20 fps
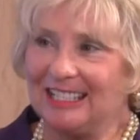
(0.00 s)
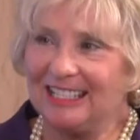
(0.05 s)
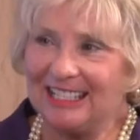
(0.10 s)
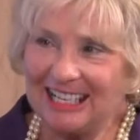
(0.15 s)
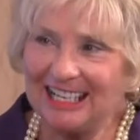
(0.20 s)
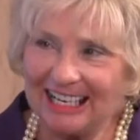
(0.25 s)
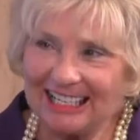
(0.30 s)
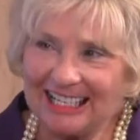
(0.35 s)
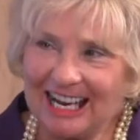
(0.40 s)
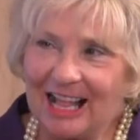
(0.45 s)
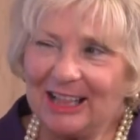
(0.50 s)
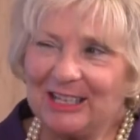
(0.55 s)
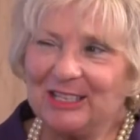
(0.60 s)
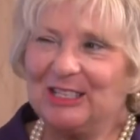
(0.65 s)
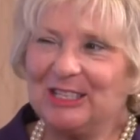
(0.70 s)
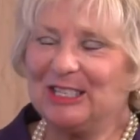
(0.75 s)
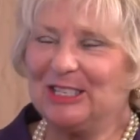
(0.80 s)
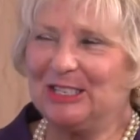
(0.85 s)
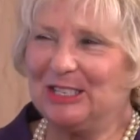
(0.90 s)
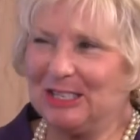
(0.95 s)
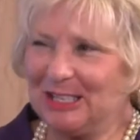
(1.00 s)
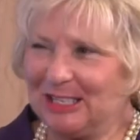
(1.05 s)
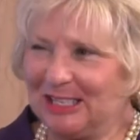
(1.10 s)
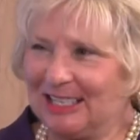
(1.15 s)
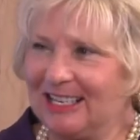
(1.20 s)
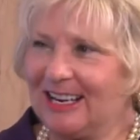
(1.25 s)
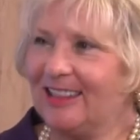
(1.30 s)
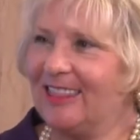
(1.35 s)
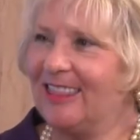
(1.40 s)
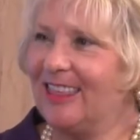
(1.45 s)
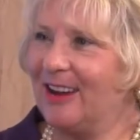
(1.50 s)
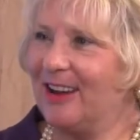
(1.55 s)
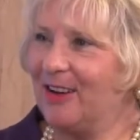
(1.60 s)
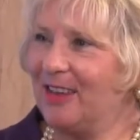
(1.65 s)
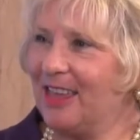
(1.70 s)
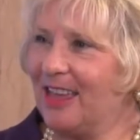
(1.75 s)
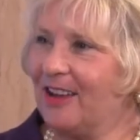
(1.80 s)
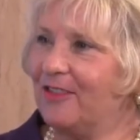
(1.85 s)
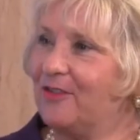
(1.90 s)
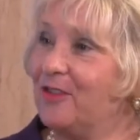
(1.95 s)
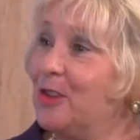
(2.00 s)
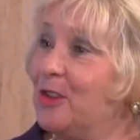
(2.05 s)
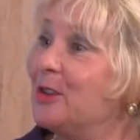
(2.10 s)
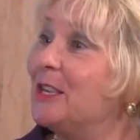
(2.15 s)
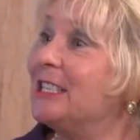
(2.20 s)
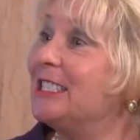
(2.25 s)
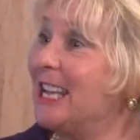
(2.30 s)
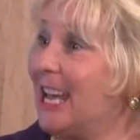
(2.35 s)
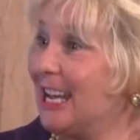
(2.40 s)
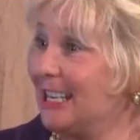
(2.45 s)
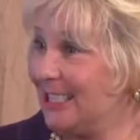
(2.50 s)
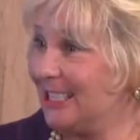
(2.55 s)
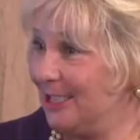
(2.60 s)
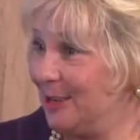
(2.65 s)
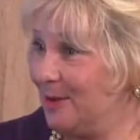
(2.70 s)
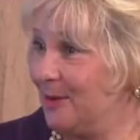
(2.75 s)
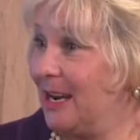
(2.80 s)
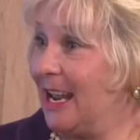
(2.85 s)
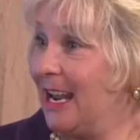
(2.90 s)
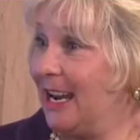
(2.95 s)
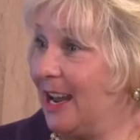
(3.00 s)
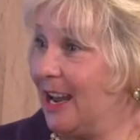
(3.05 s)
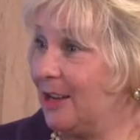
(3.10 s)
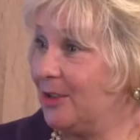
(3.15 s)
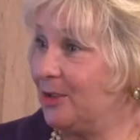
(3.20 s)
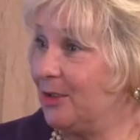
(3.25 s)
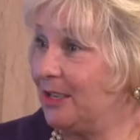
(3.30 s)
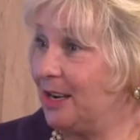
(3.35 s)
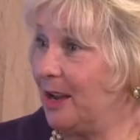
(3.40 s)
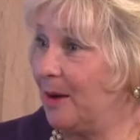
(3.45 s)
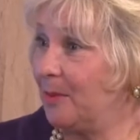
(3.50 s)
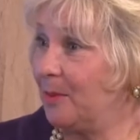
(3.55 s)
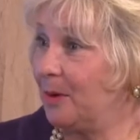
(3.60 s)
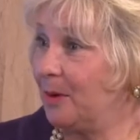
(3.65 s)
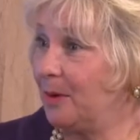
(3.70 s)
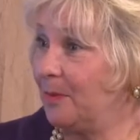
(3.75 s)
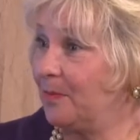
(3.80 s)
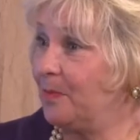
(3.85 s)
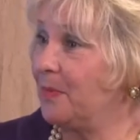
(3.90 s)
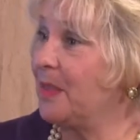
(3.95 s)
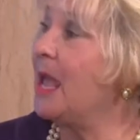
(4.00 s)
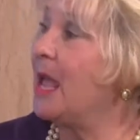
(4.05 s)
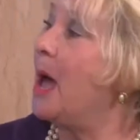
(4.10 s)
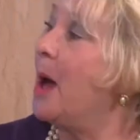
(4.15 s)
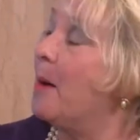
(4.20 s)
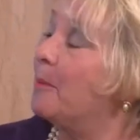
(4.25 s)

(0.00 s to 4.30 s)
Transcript: Technology is just not there yet for you to text to an 800 number. Right.